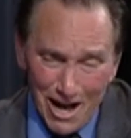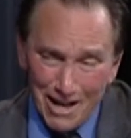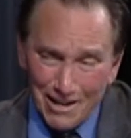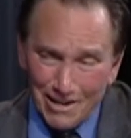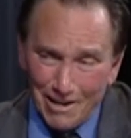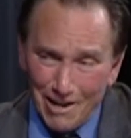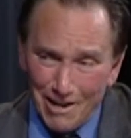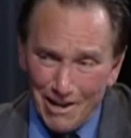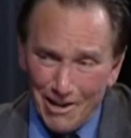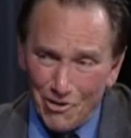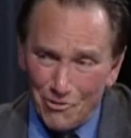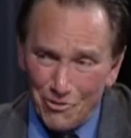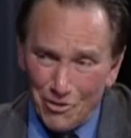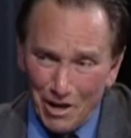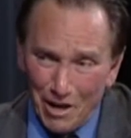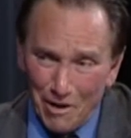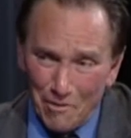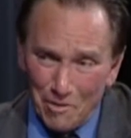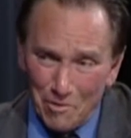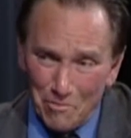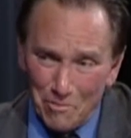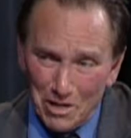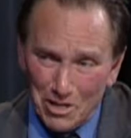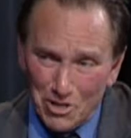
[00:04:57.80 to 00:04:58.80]
Oh, my God, I
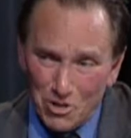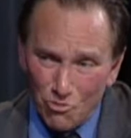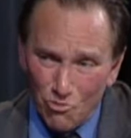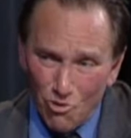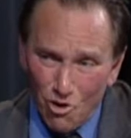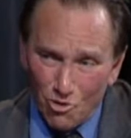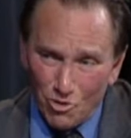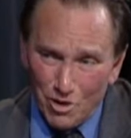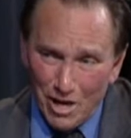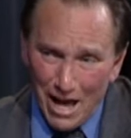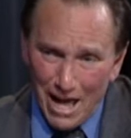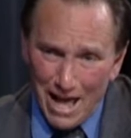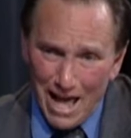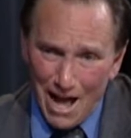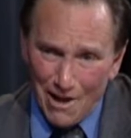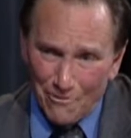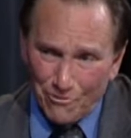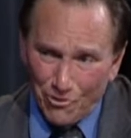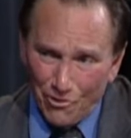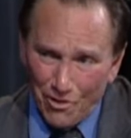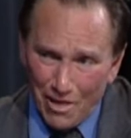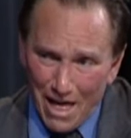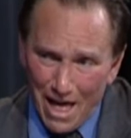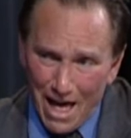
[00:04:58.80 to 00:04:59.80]
don't think I'm going to be too
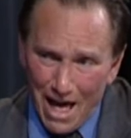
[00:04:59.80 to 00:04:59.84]
okay